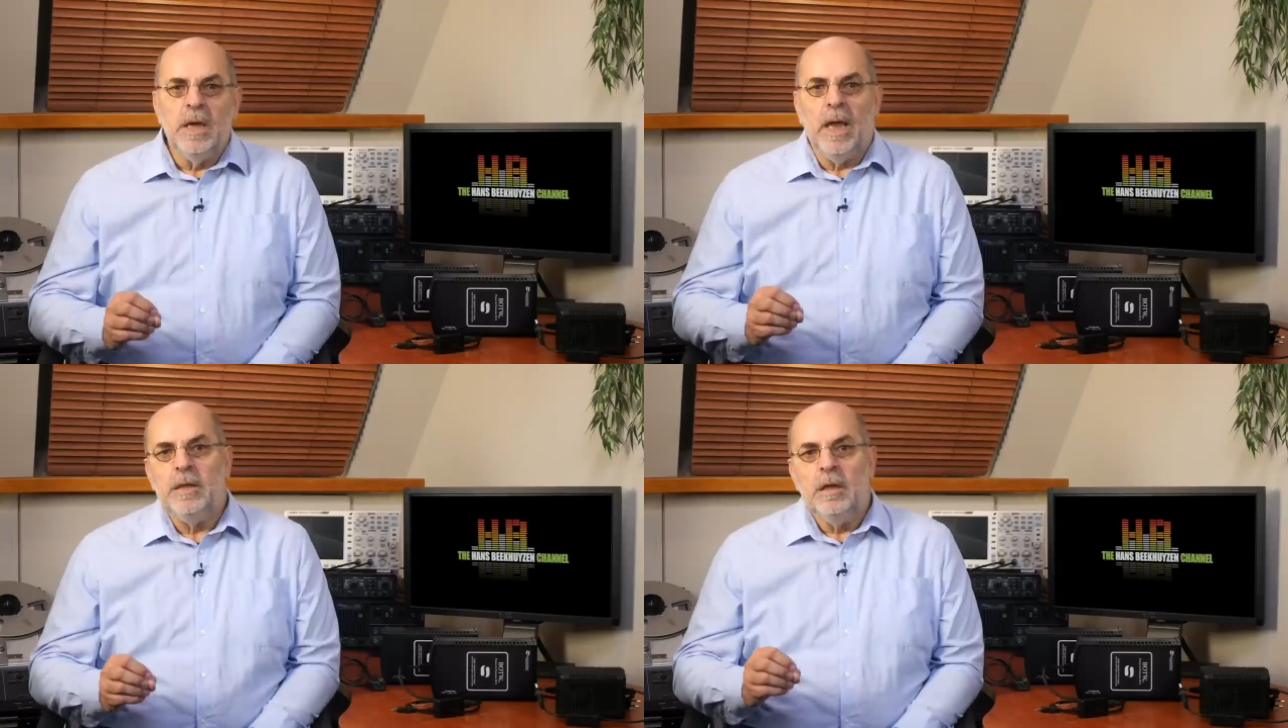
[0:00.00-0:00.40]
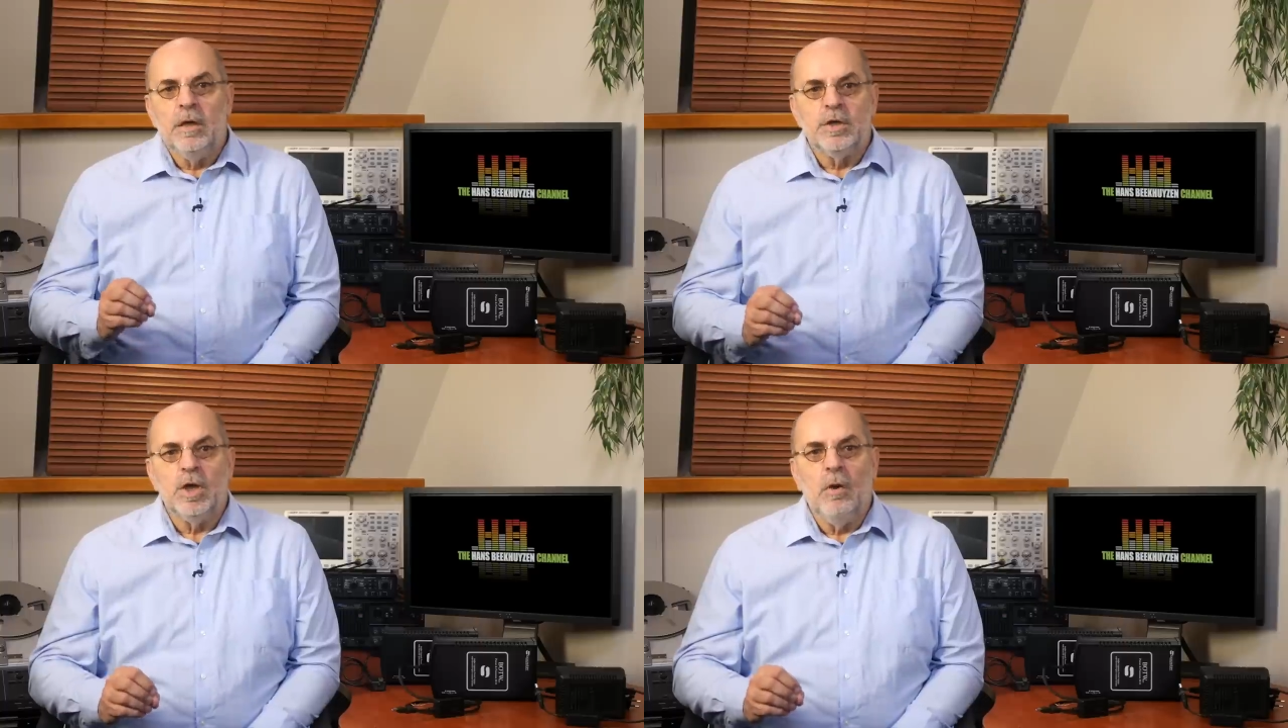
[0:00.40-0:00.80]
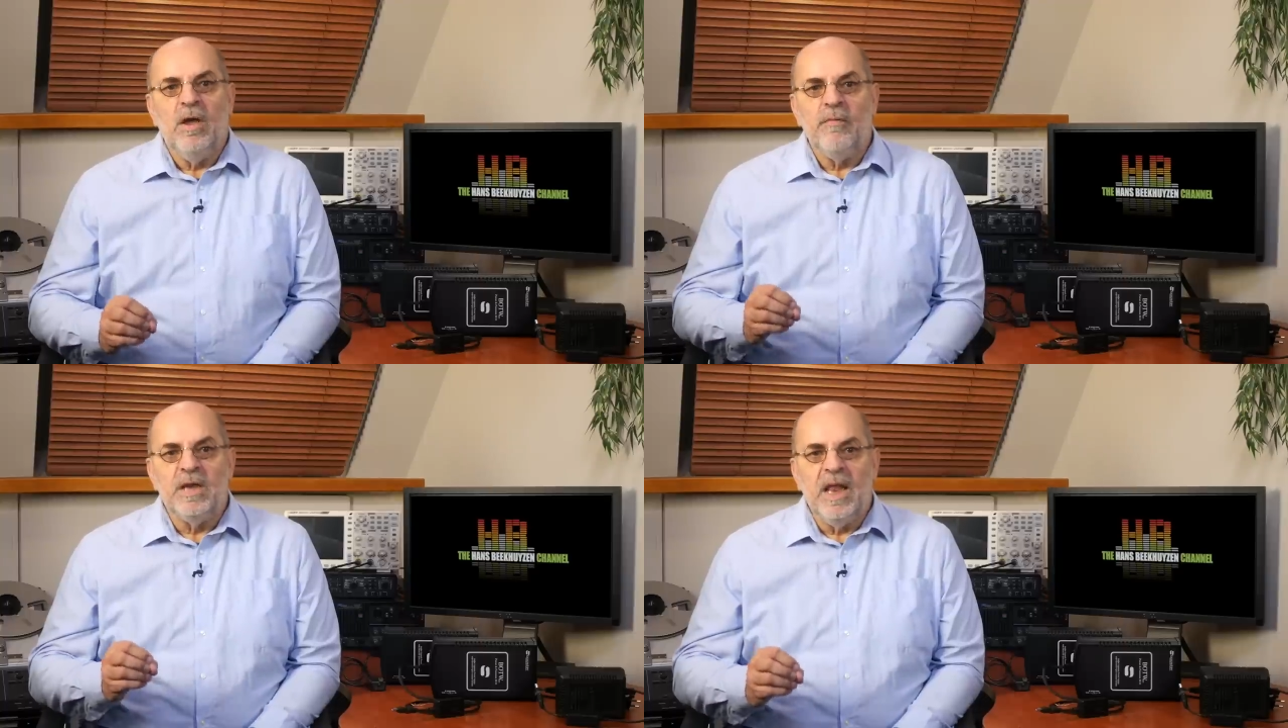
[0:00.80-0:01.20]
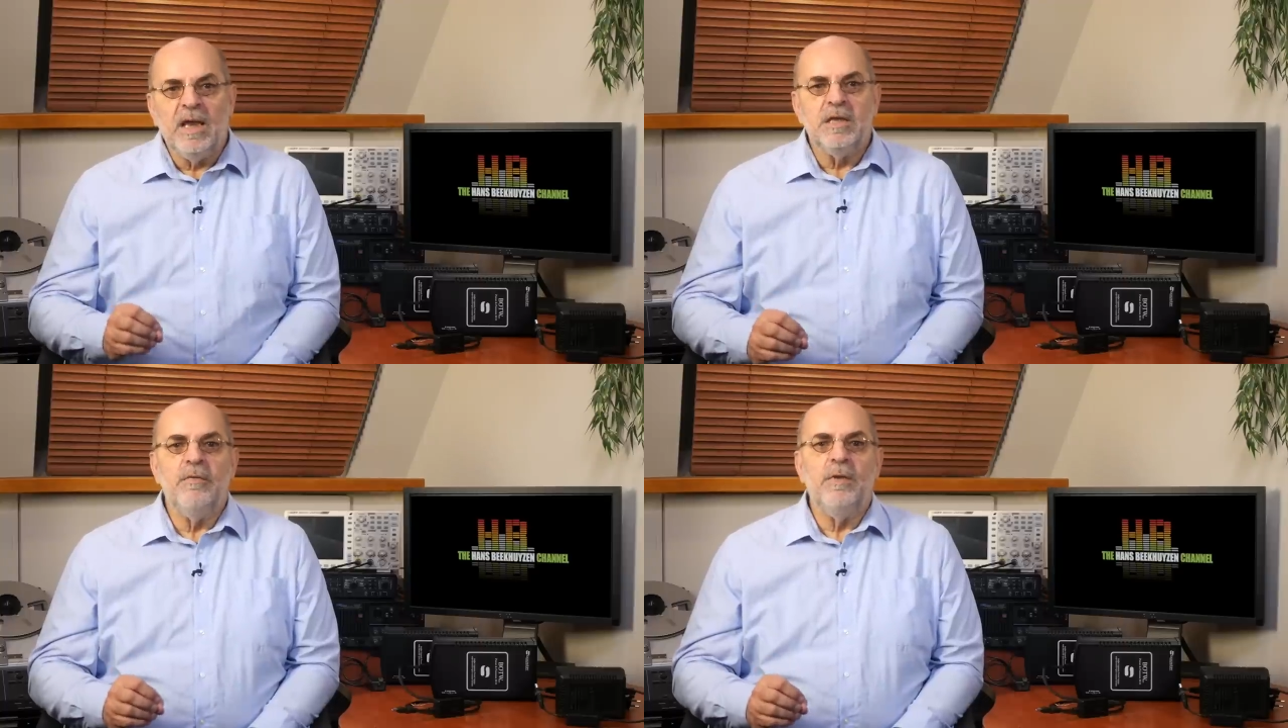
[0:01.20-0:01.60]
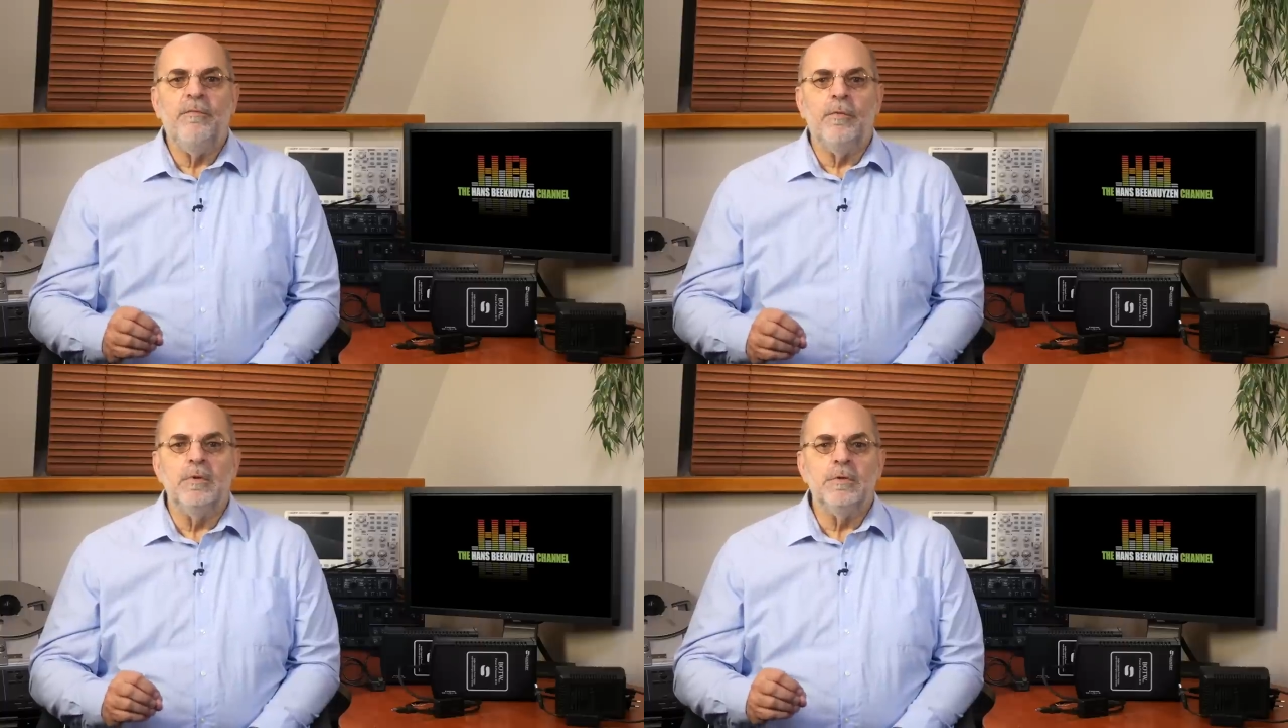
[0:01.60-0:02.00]
and so have a negative
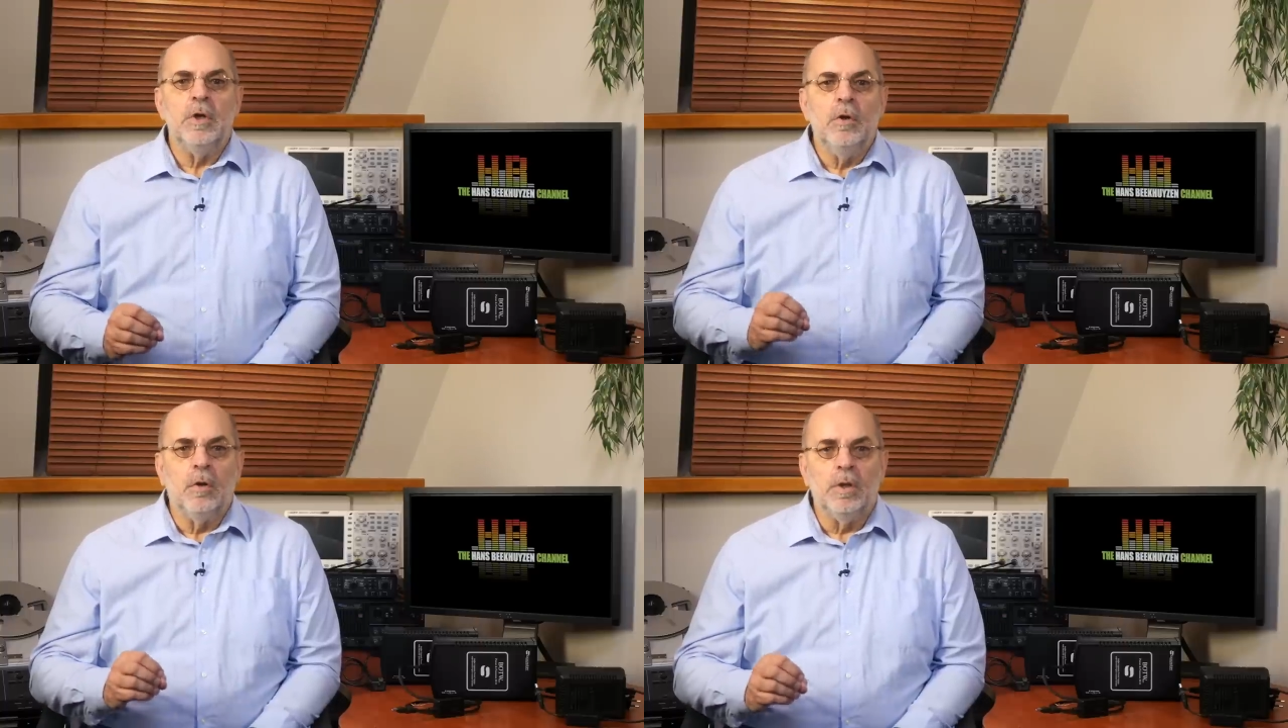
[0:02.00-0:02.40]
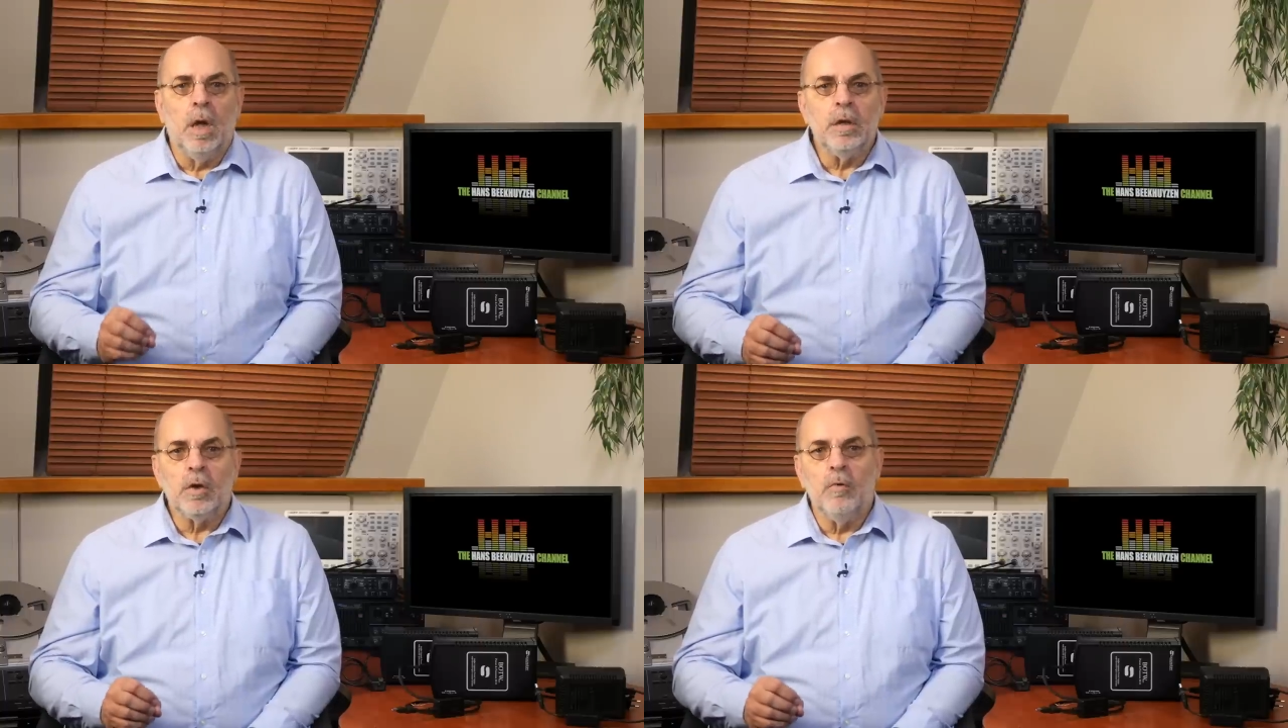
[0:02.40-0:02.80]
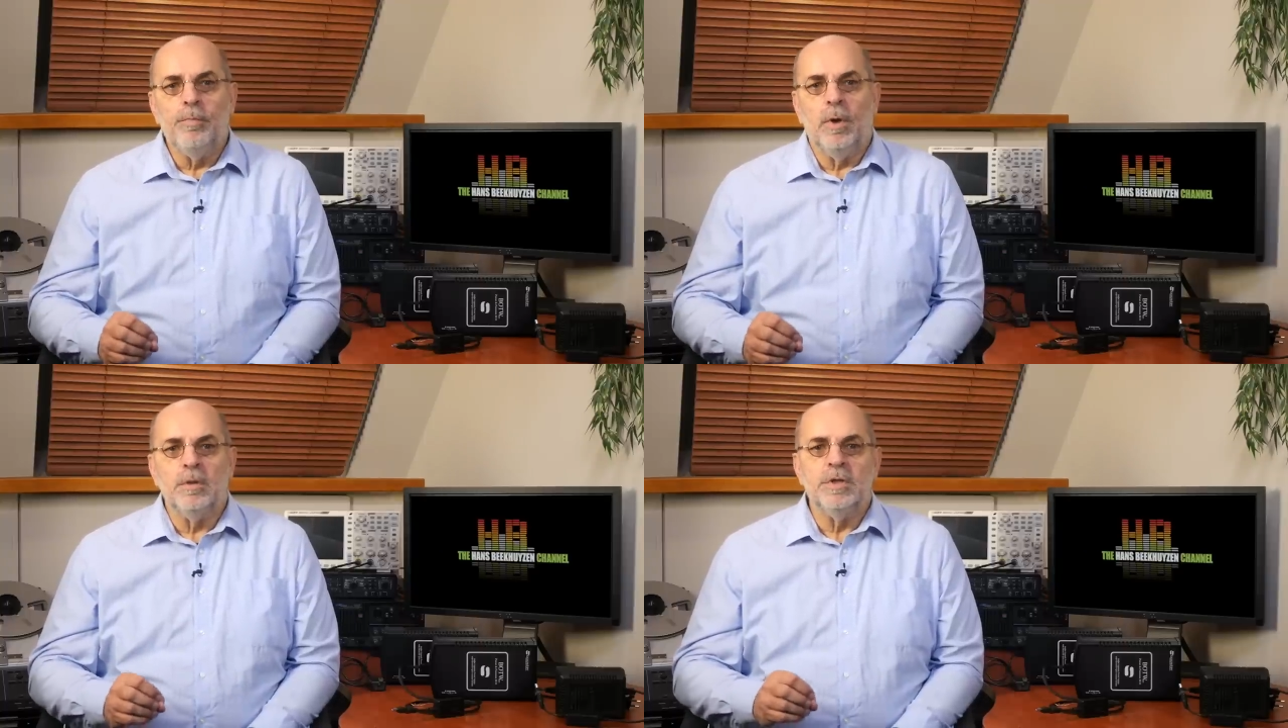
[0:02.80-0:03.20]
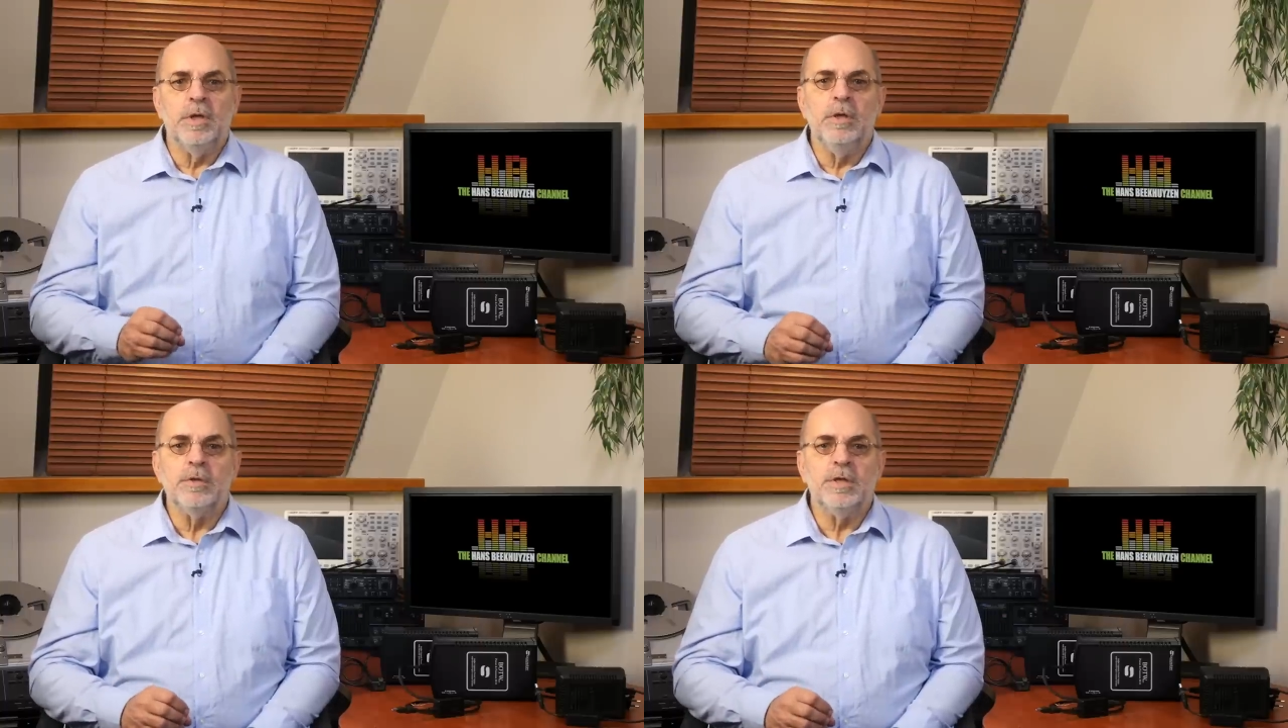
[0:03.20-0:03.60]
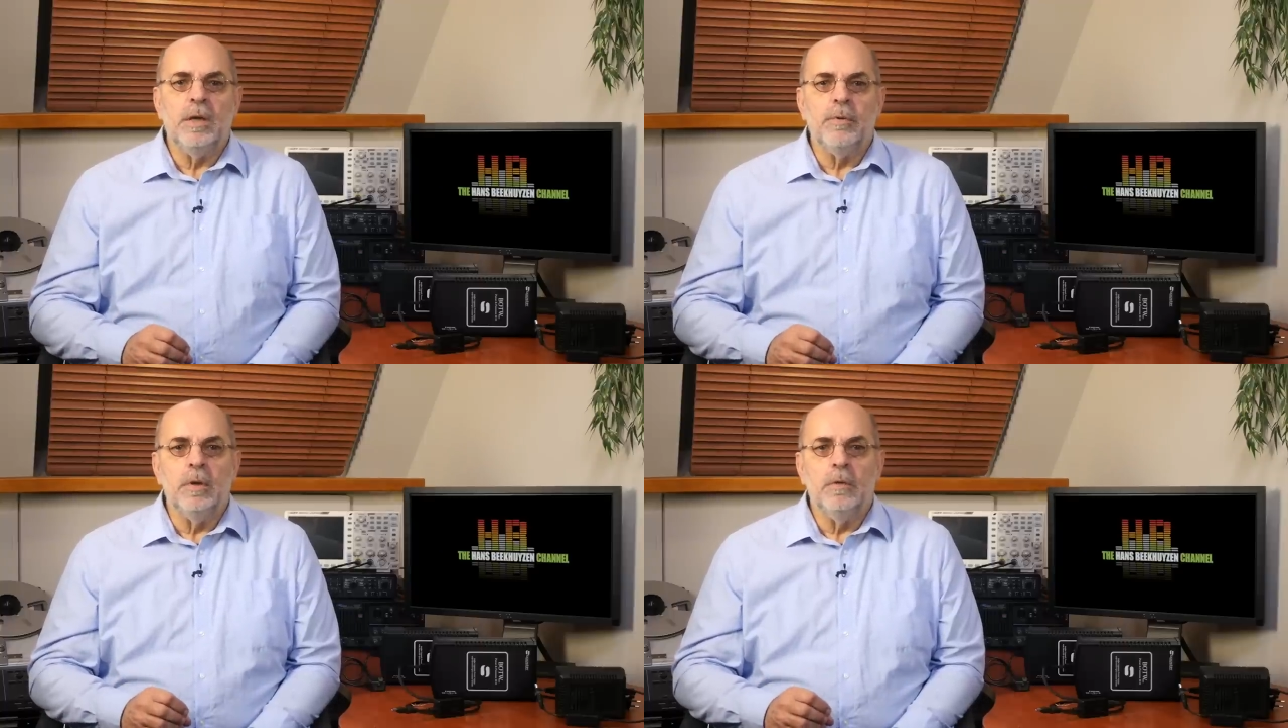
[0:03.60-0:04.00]
influence on other components in your
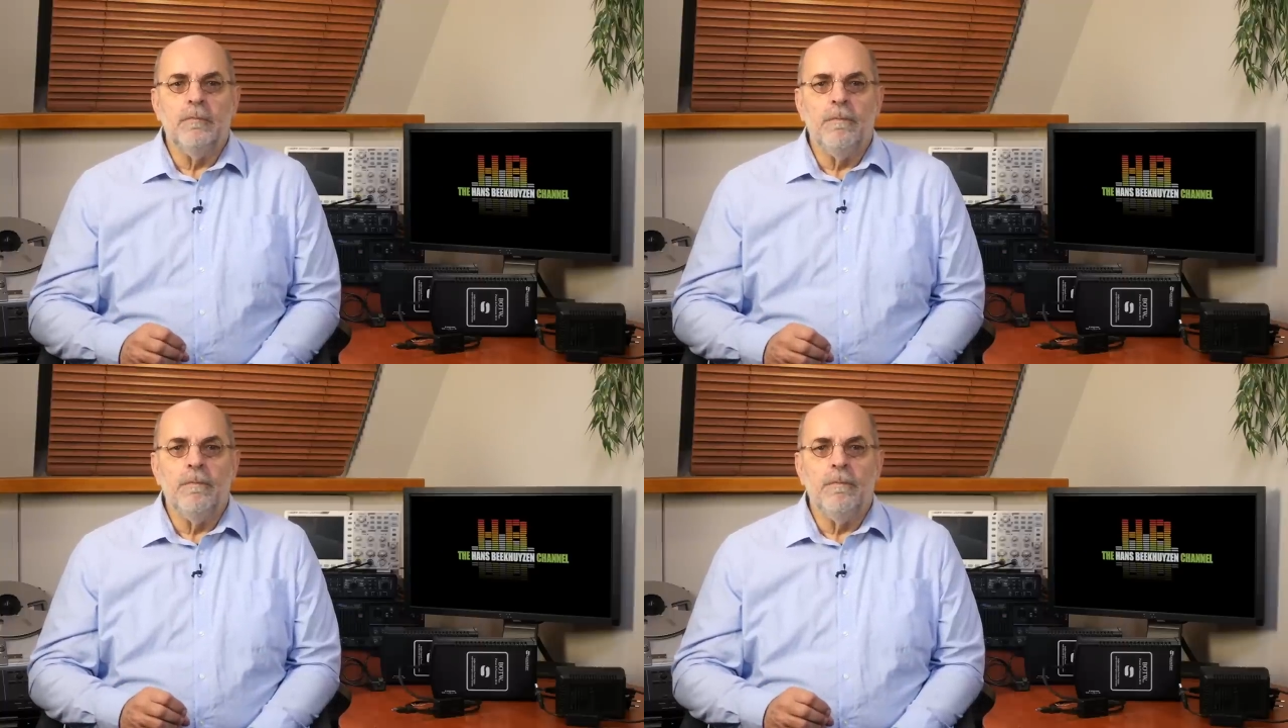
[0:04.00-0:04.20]
stereo.